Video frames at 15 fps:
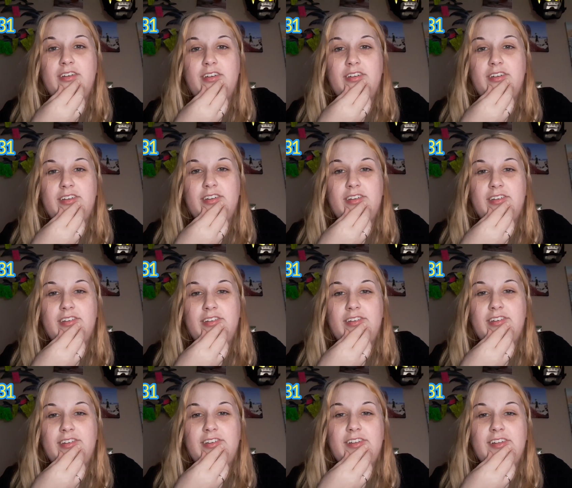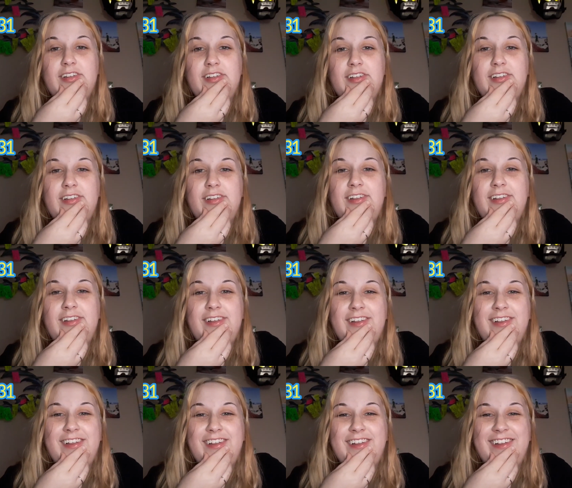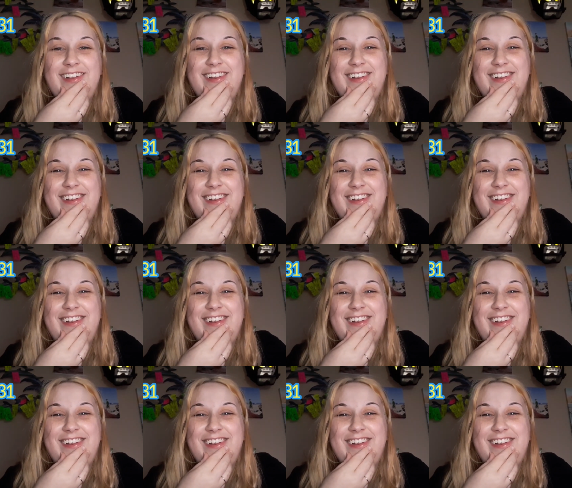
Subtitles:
(no one is talking)